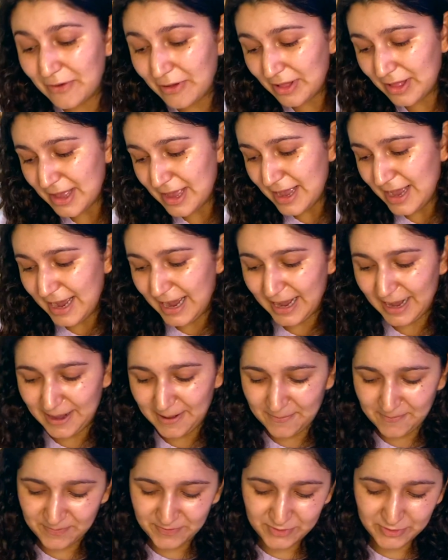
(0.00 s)
useful.
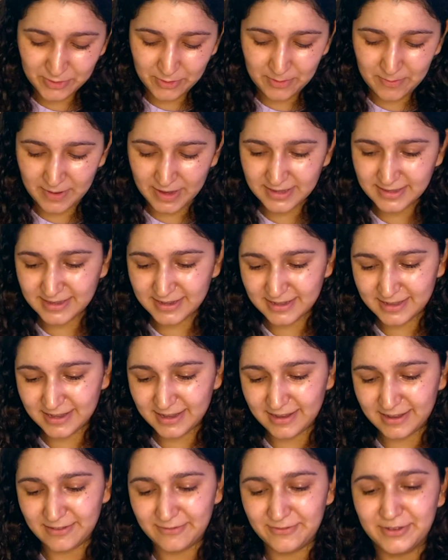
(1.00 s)
So
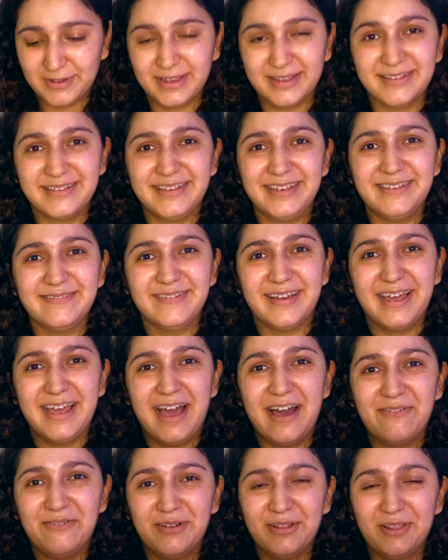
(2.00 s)
basically, if you can see, I
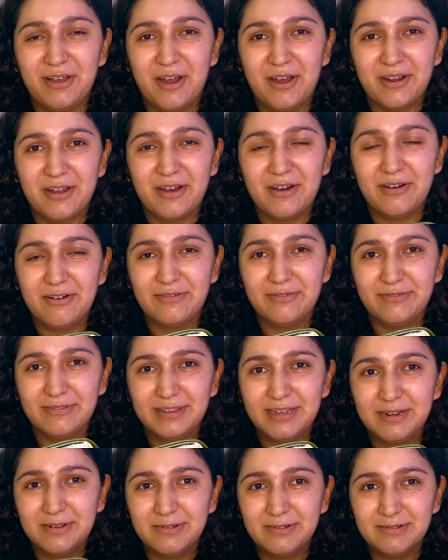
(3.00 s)
have a lot of
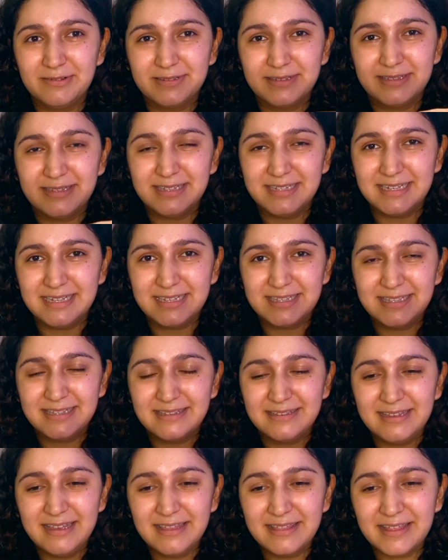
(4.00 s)
little sticks
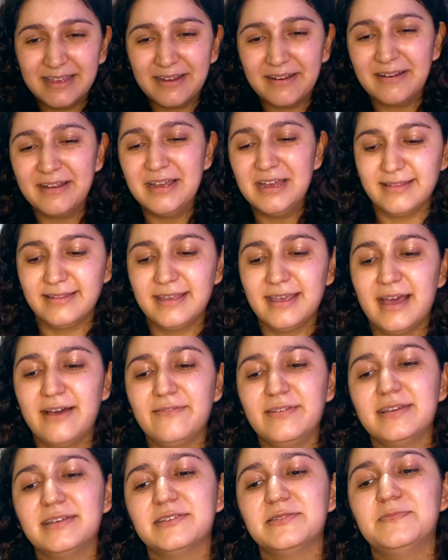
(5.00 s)
in there. They have
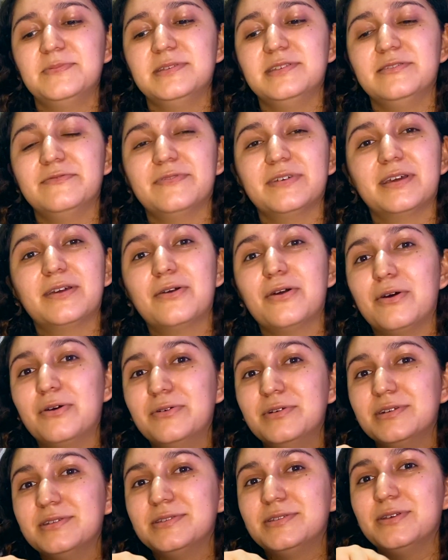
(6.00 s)
like a specific
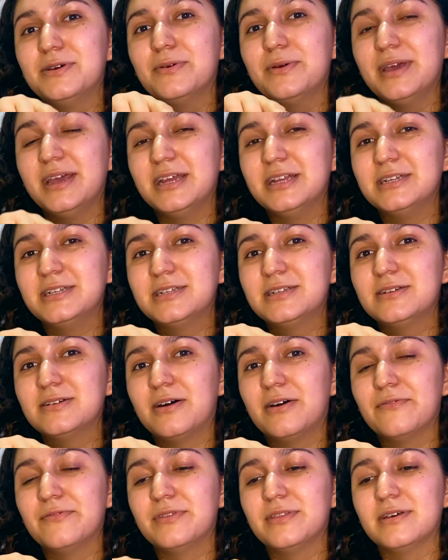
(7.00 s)
code, so each
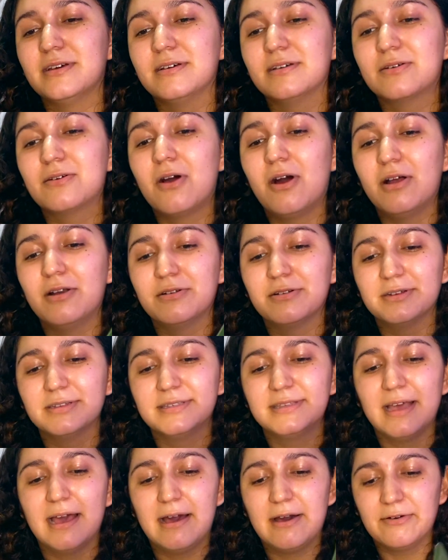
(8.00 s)
of the
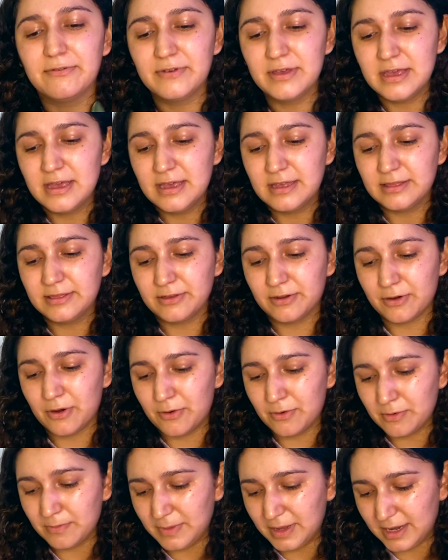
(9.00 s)
colors have their
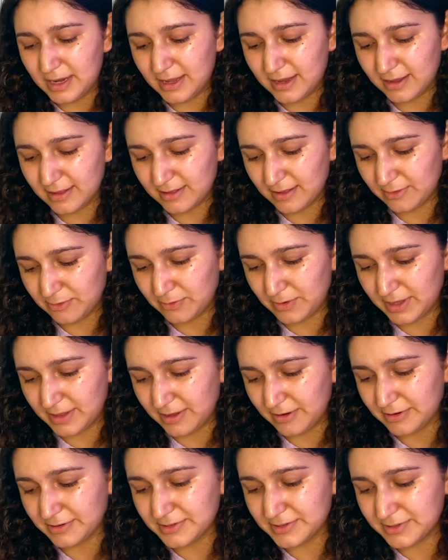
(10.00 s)
own meaning, and that's why
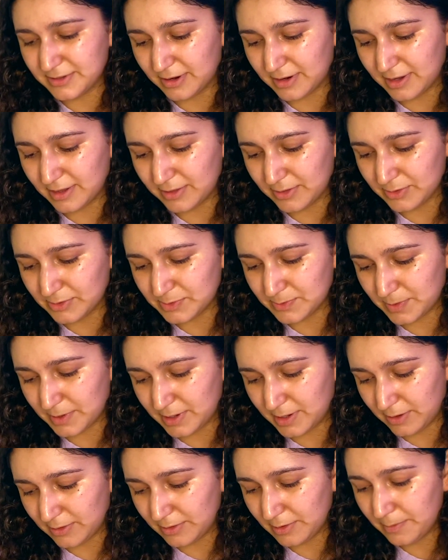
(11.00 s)
they are stuck in those
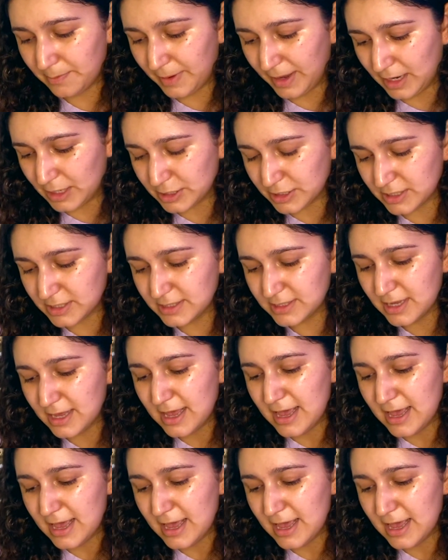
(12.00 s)
particular pages.